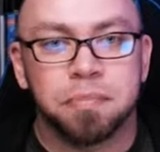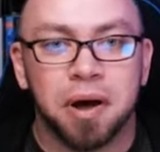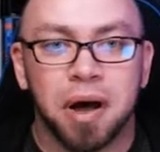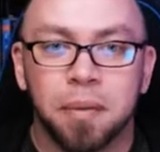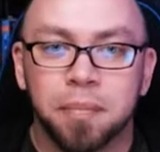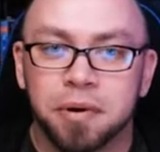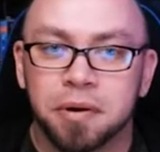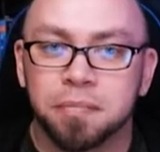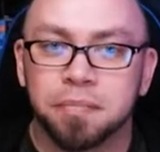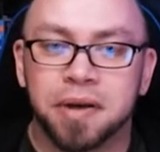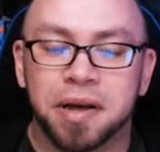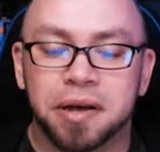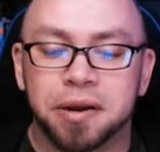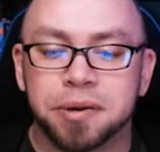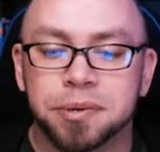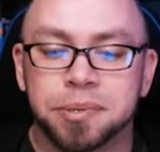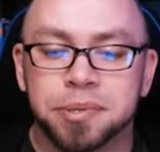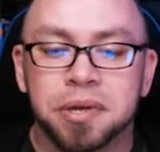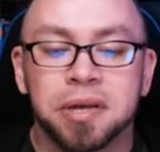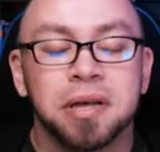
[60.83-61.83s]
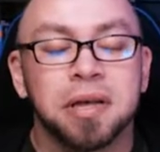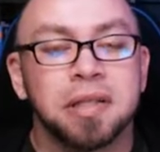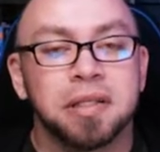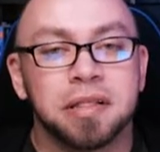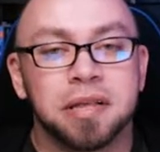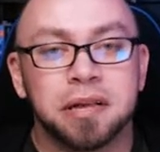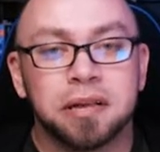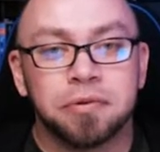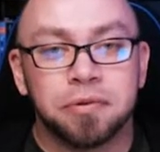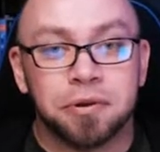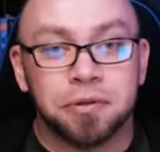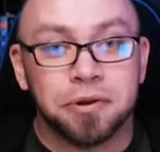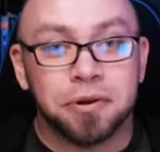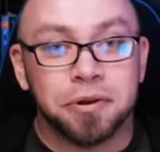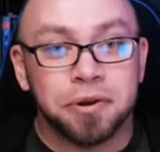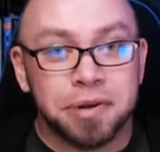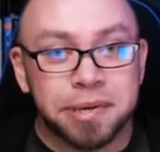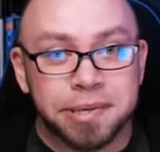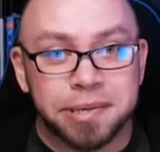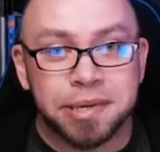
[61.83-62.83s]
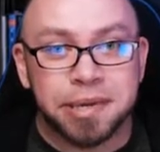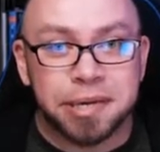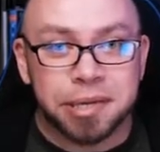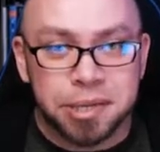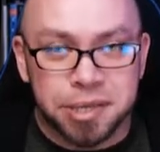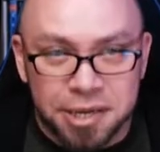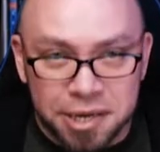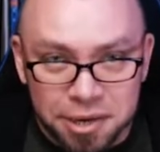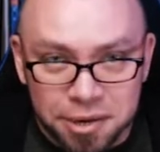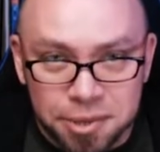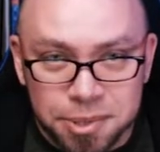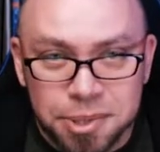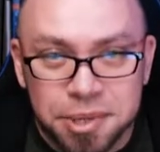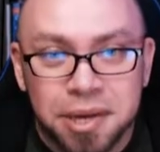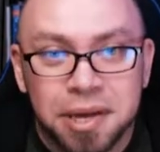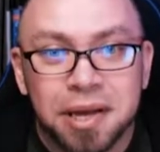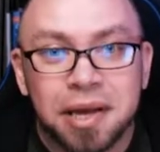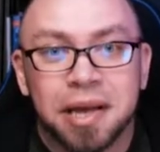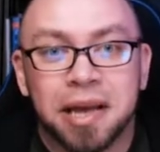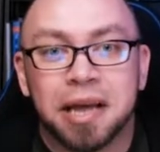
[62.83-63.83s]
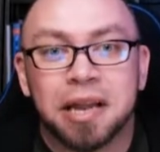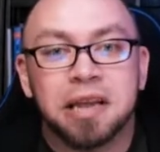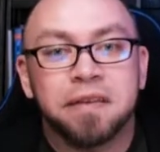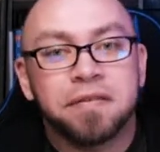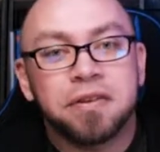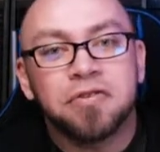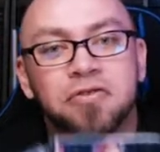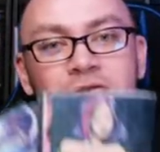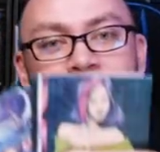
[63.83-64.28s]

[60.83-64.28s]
pop-up banners, they do other goodies like stickers, and even